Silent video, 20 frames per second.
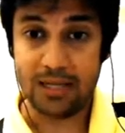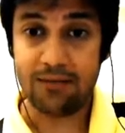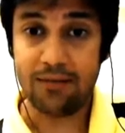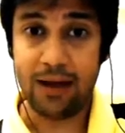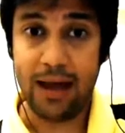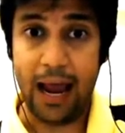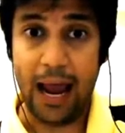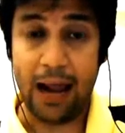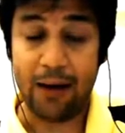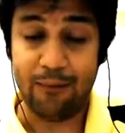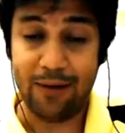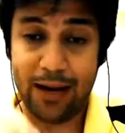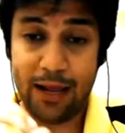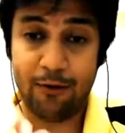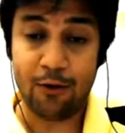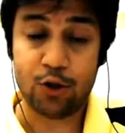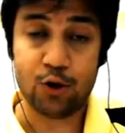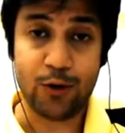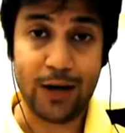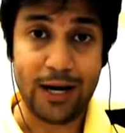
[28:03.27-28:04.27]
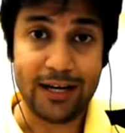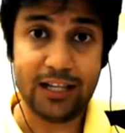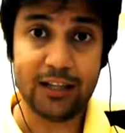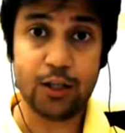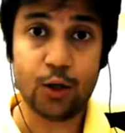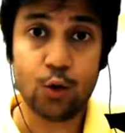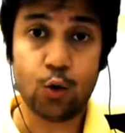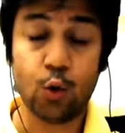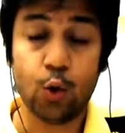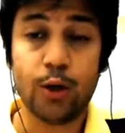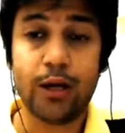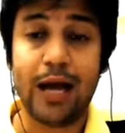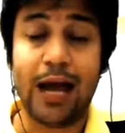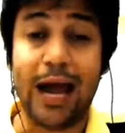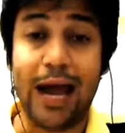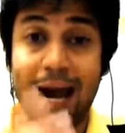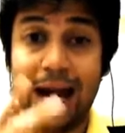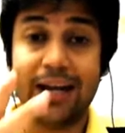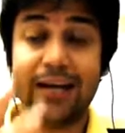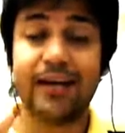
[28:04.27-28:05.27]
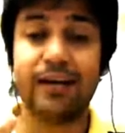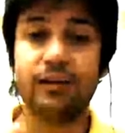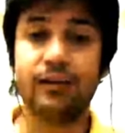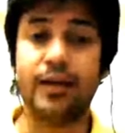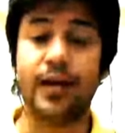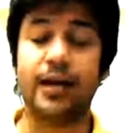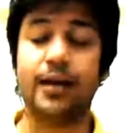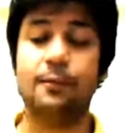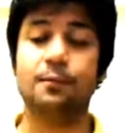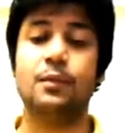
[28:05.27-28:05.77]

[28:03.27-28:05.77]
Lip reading: and when I was writing the code I had done that,